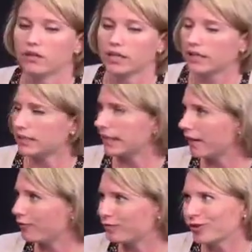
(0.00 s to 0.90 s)
can get
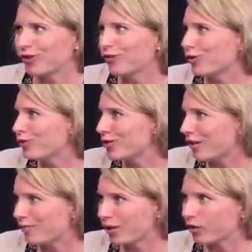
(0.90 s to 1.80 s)
out to go grocery
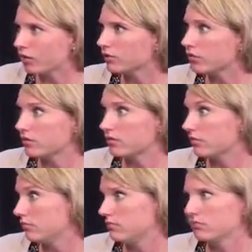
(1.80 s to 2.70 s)
shopping or just
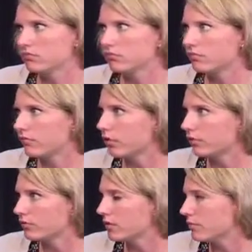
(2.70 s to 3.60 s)

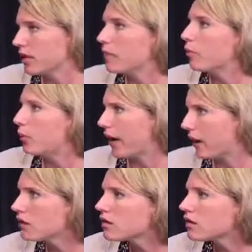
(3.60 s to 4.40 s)
for some time away.